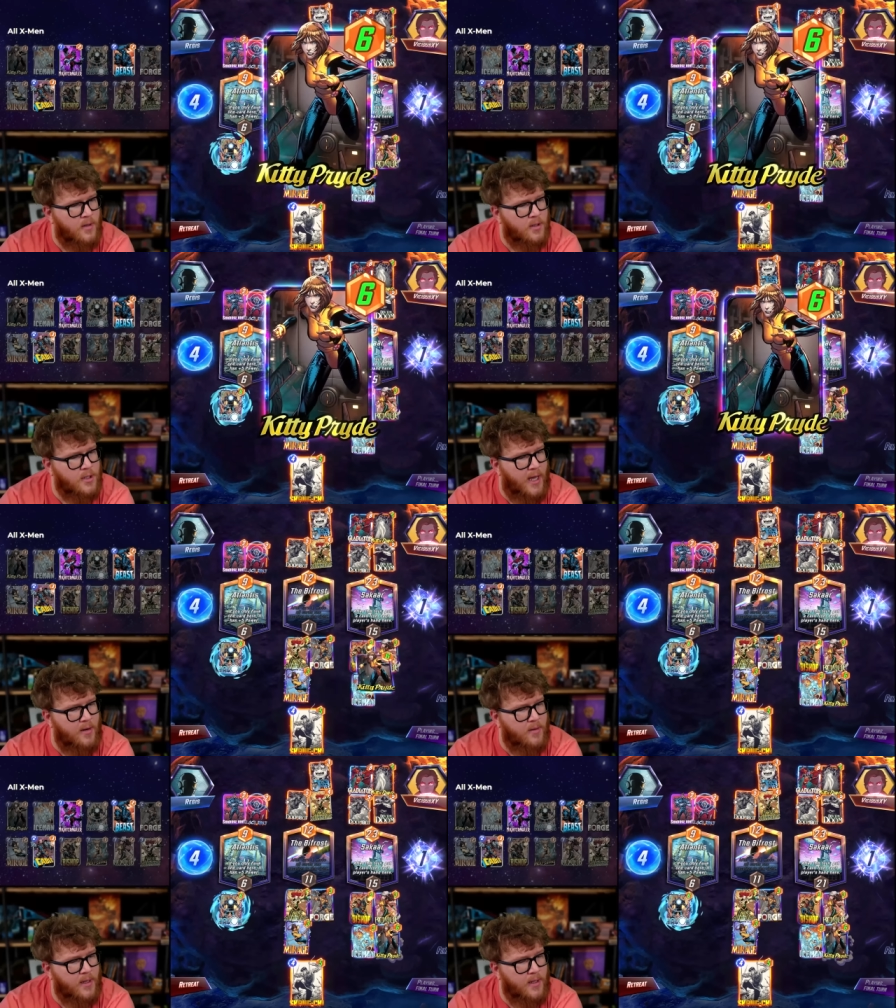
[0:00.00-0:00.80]

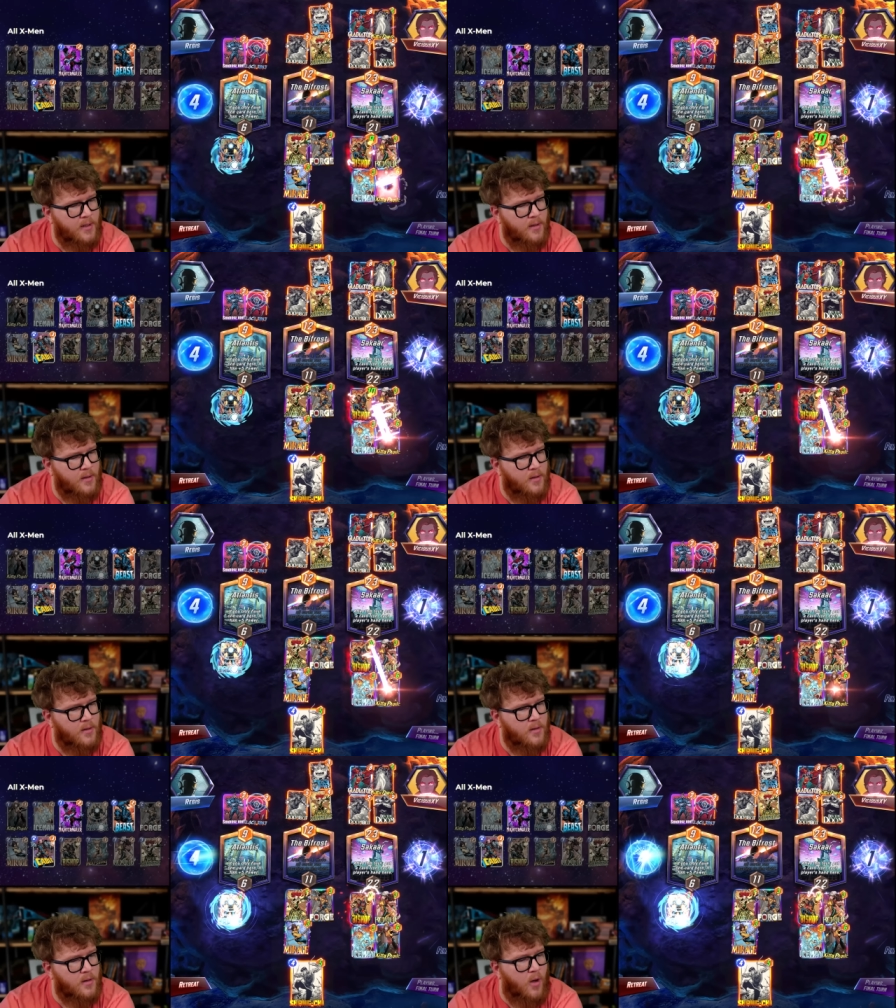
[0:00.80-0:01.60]
Shadow King?
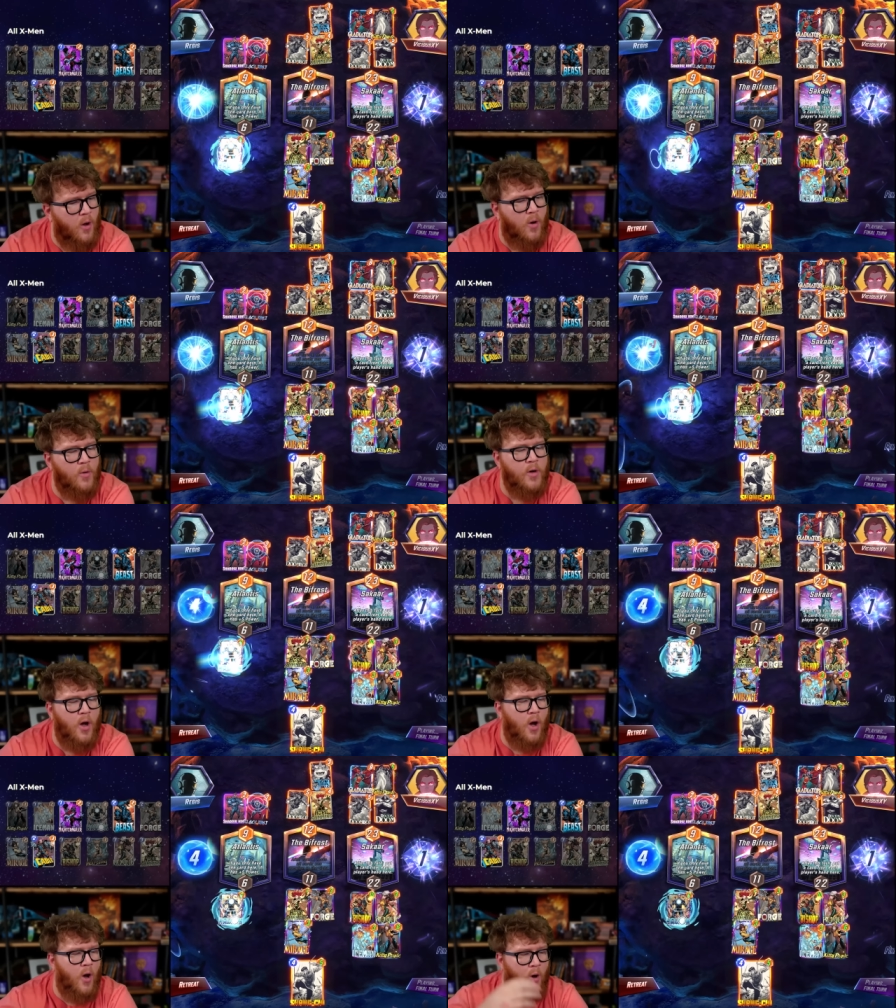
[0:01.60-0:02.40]
Oh
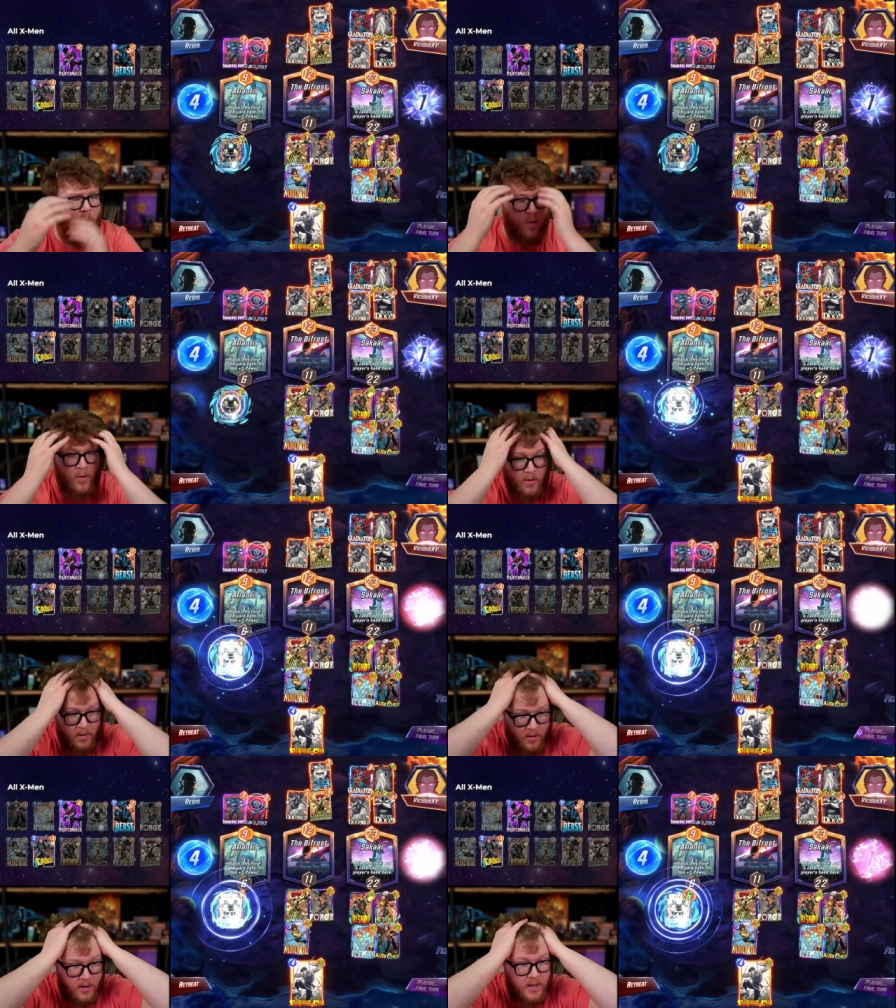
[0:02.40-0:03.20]
no!
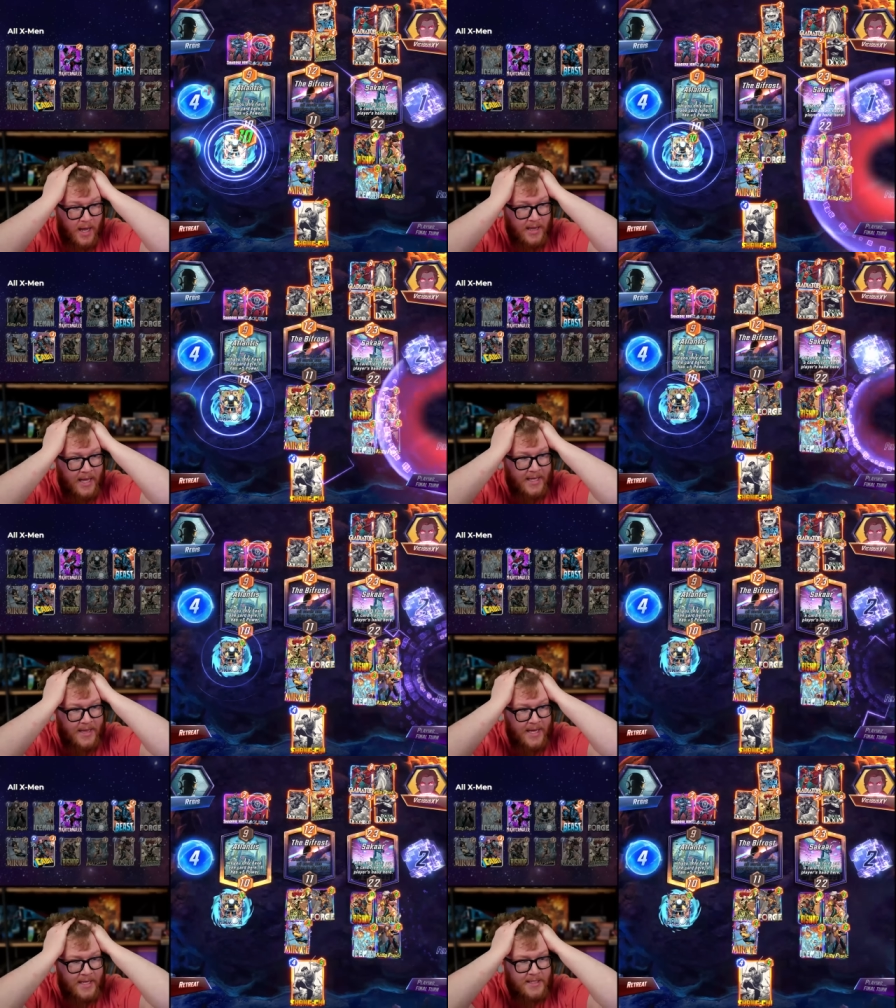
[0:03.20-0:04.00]
Not like
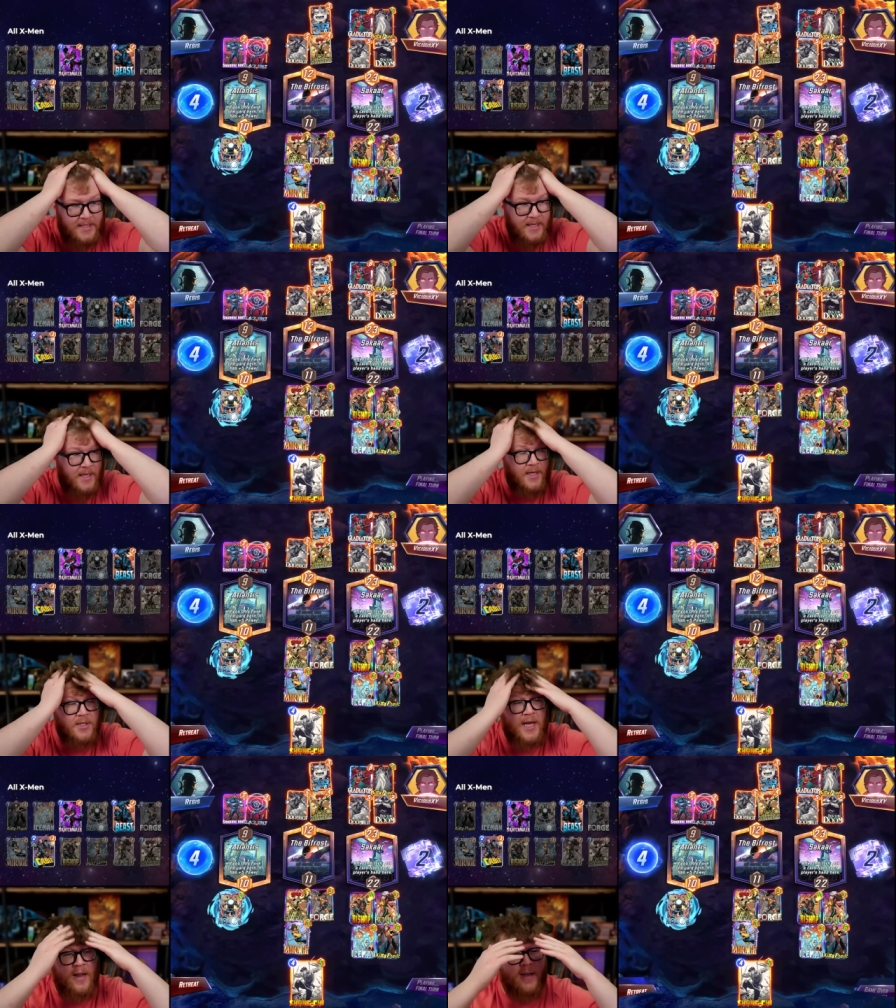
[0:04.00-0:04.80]
this!
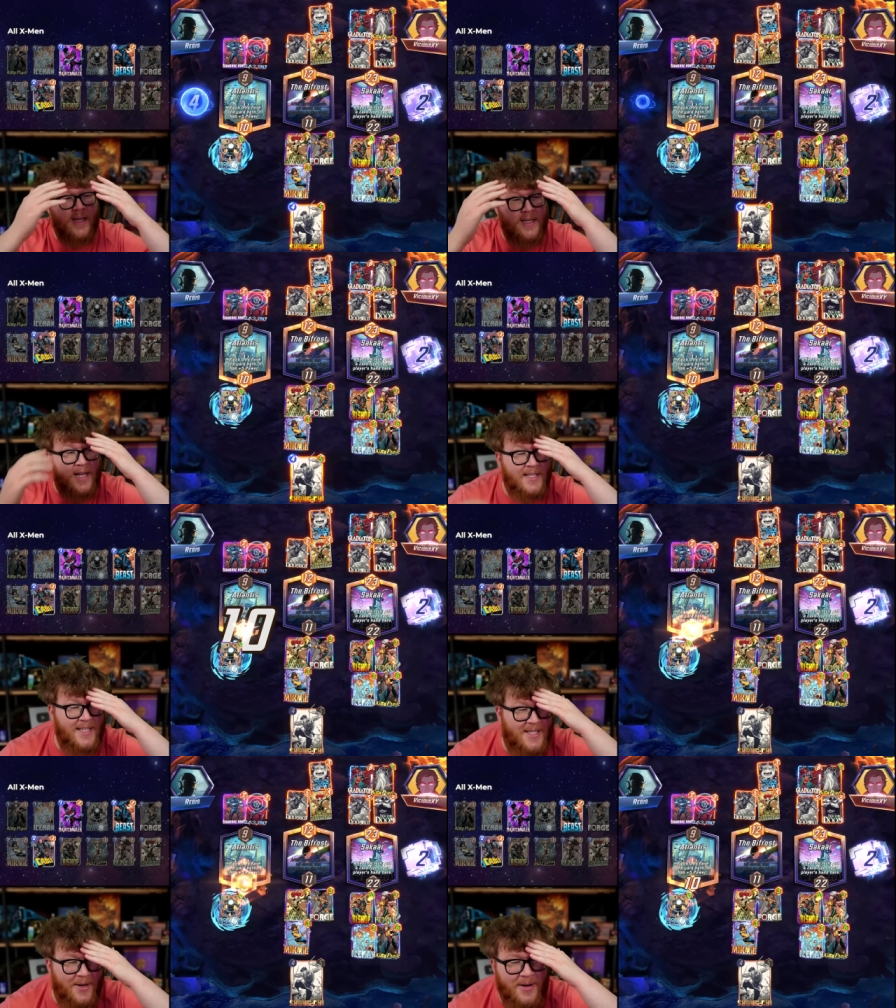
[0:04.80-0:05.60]
Shadow King
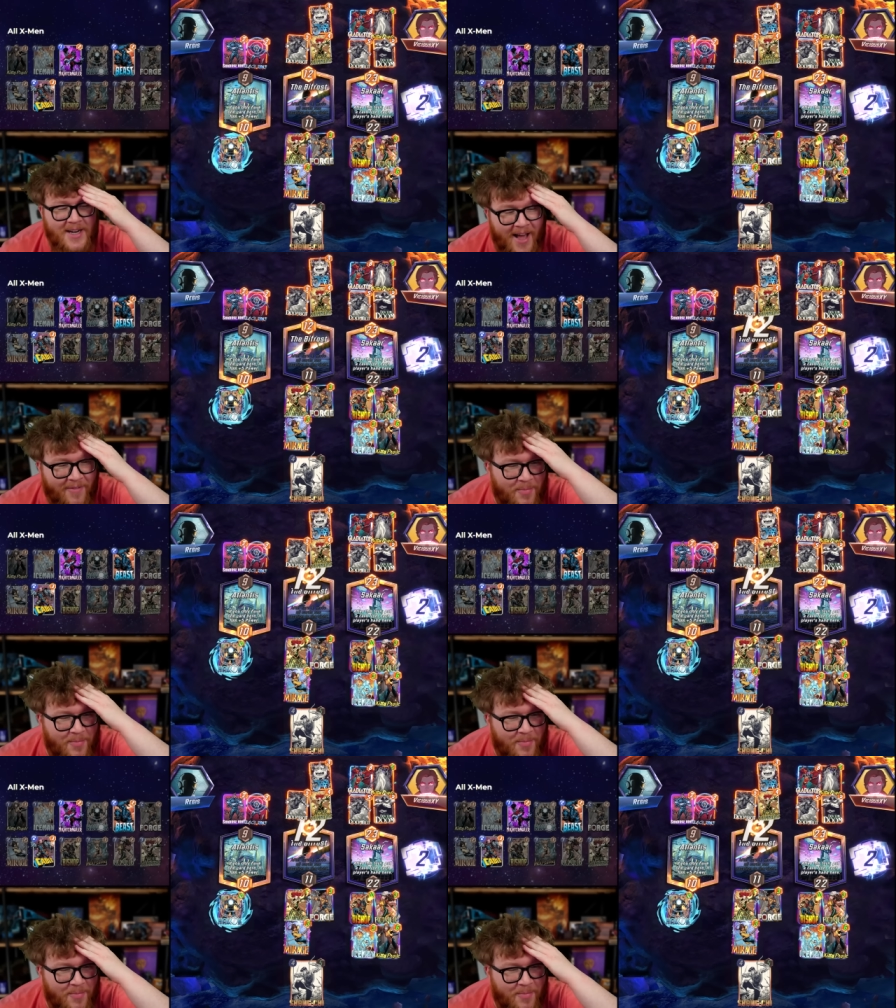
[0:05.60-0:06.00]
doesn't do enough,